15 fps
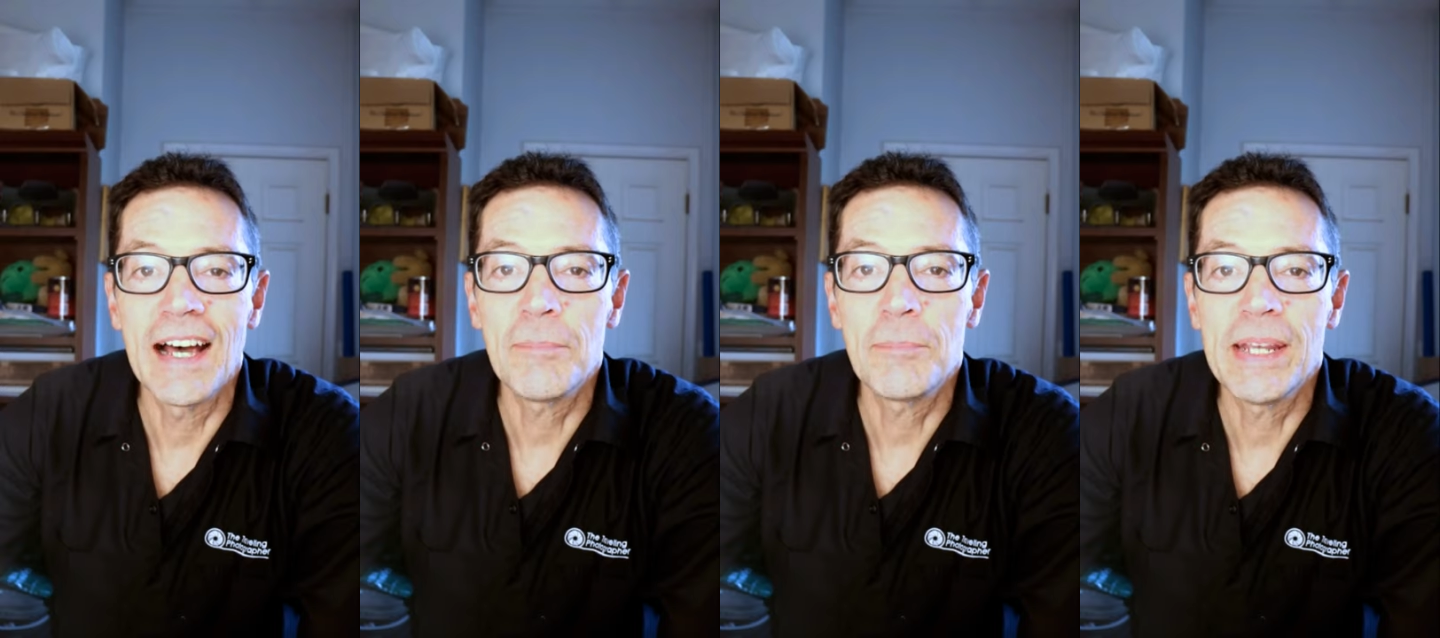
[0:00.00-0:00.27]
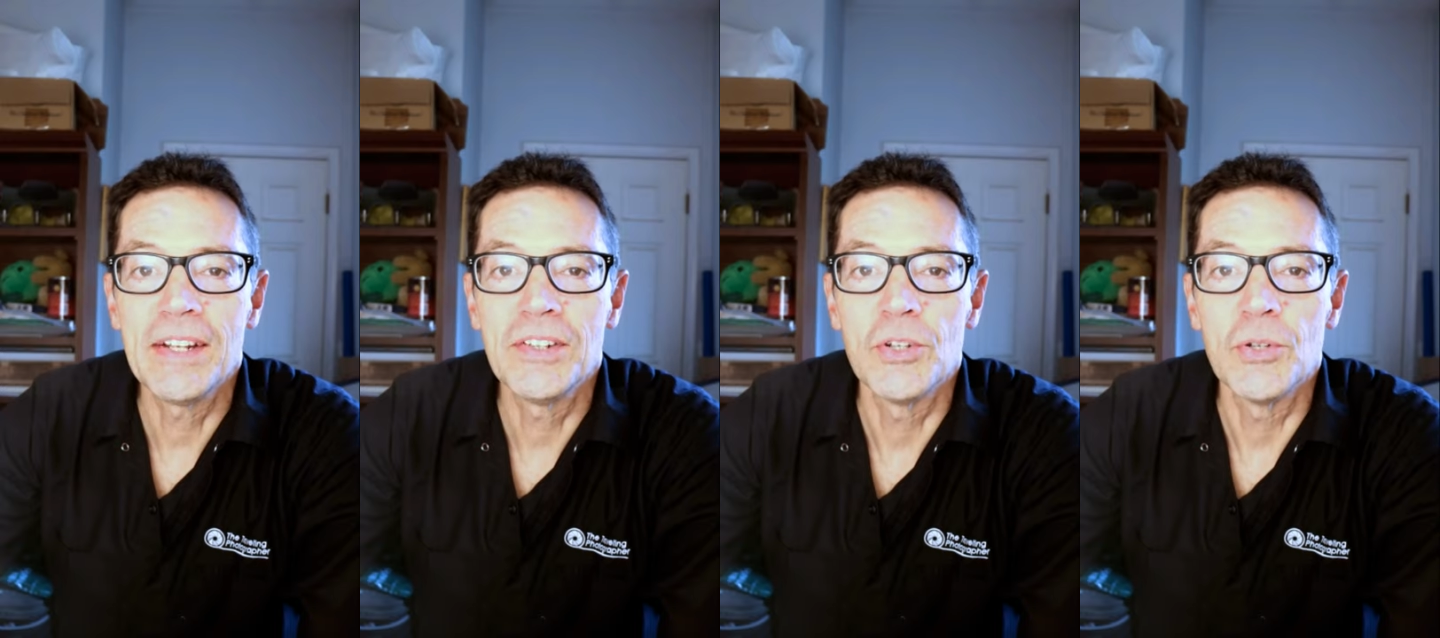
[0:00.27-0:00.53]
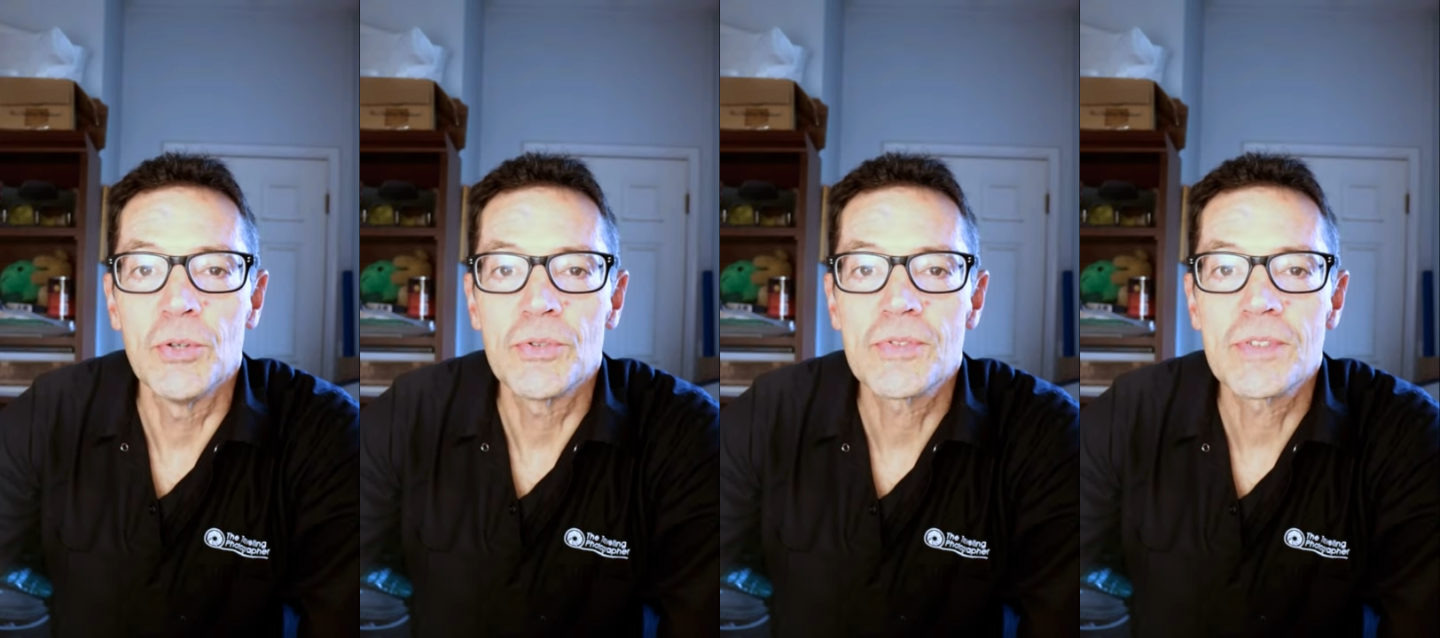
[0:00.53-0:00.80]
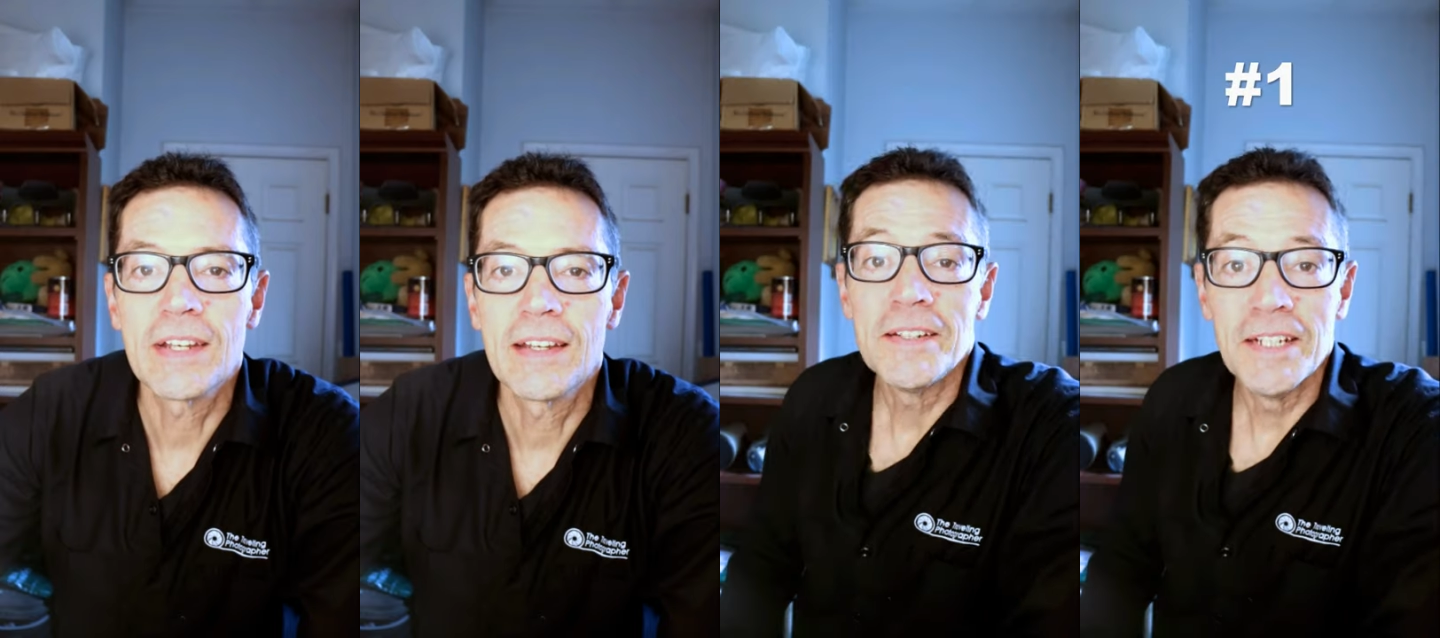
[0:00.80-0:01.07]
not being
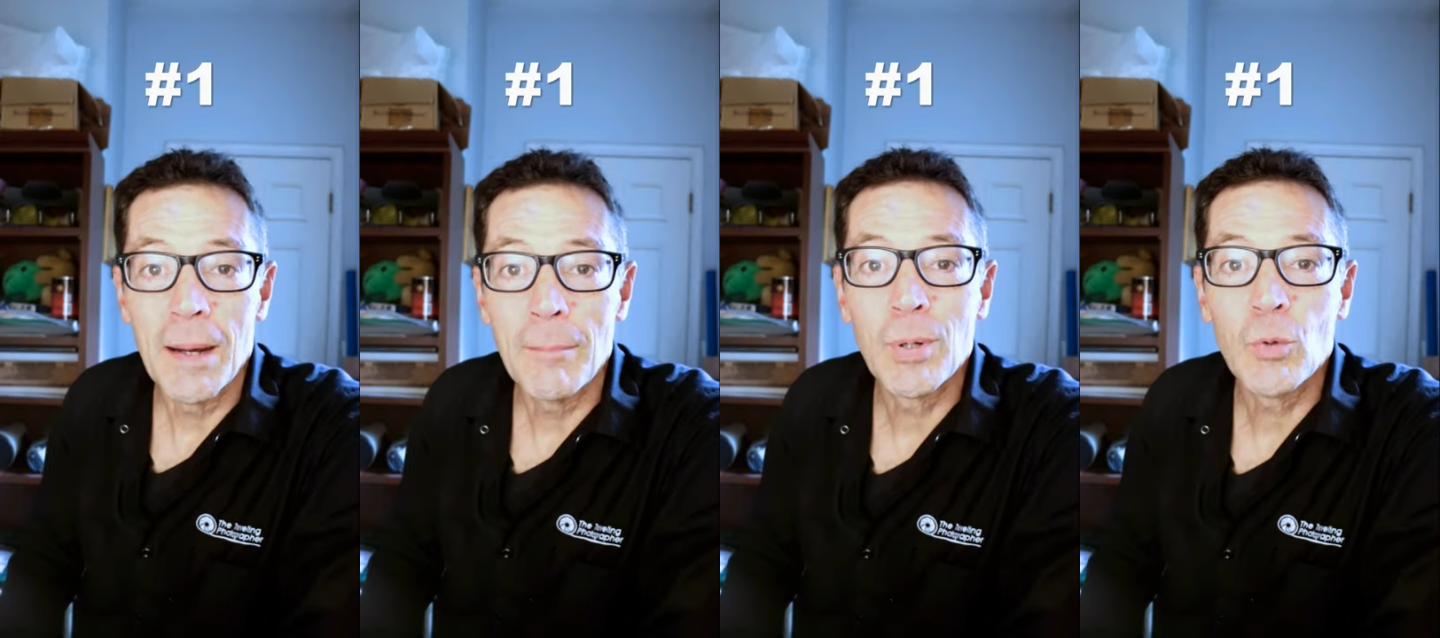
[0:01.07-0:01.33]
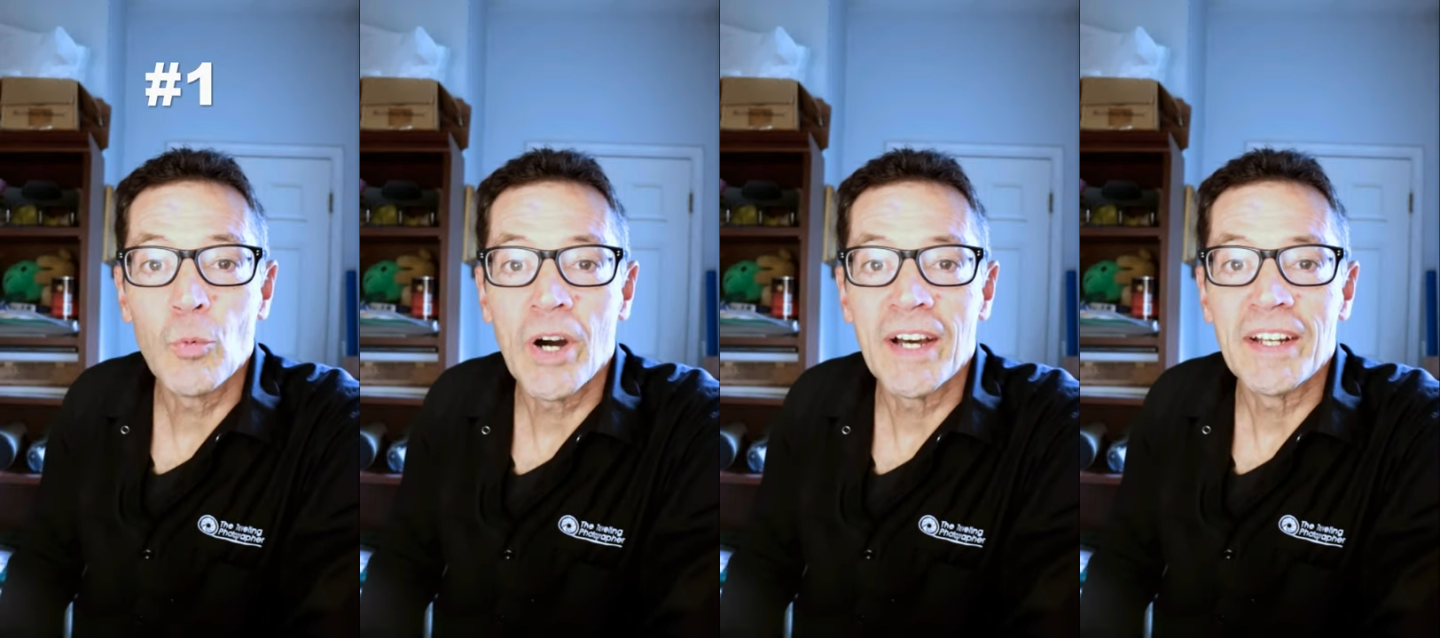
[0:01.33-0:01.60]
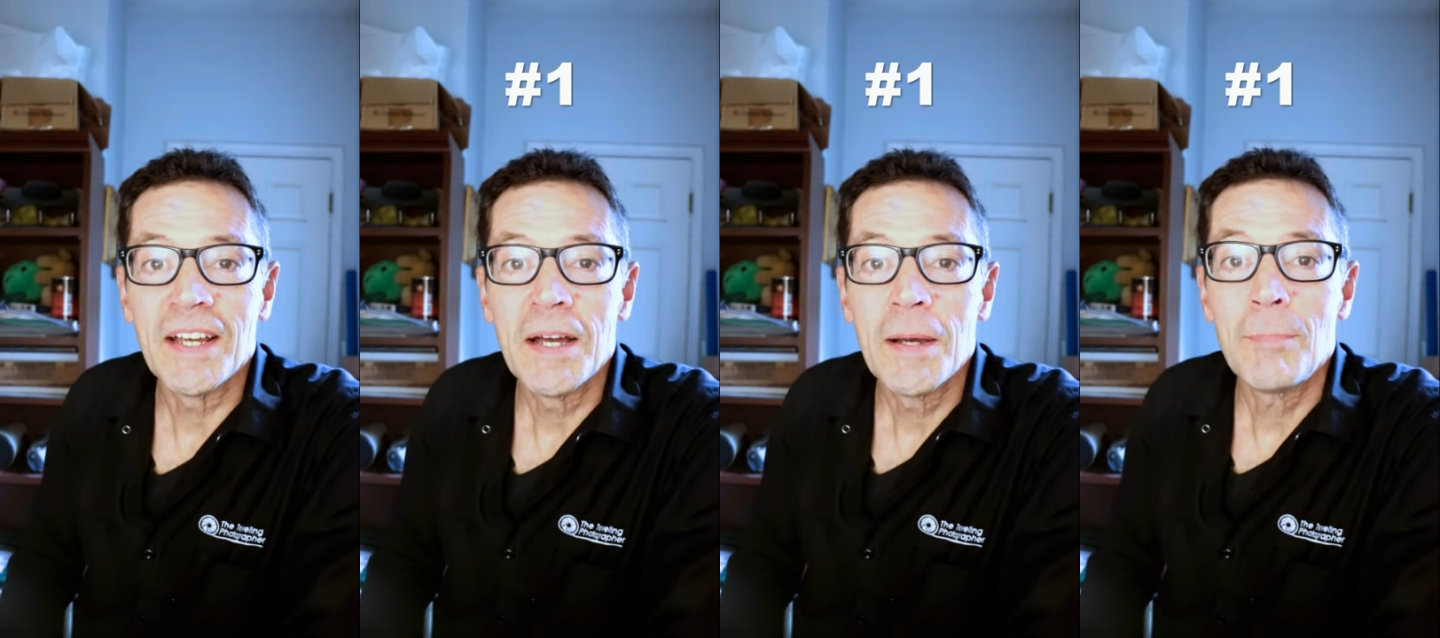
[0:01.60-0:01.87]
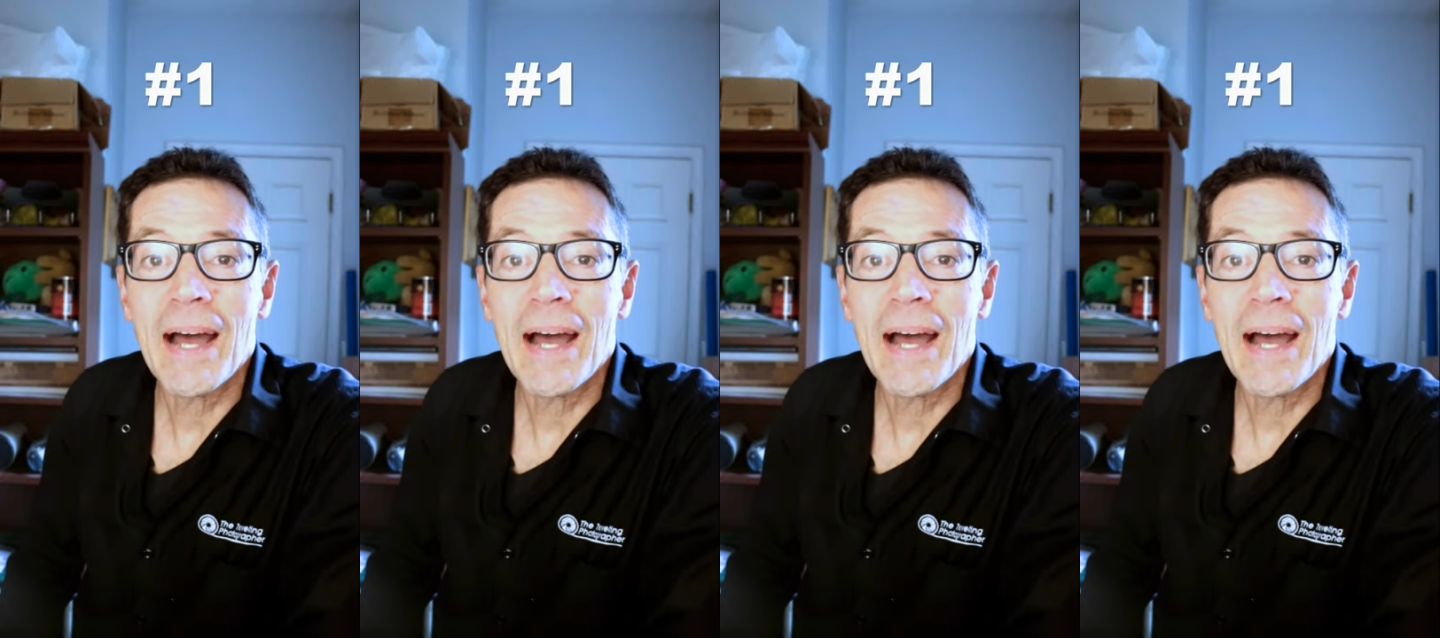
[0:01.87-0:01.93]
used. Number one,